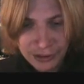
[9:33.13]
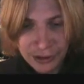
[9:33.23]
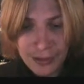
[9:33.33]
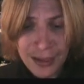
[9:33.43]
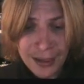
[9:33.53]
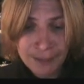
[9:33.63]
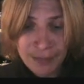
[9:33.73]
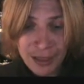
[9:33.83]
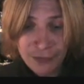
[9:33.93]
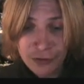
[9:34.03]
So yeah,
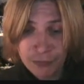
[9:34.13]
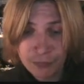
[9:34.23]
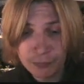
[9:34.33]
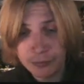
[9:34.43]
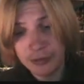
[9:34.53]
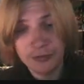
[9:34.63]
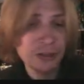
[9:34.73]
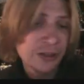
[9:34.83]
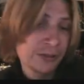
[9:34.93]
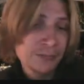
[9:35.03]
if you,
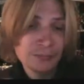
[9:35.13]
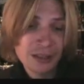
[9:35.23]
you know,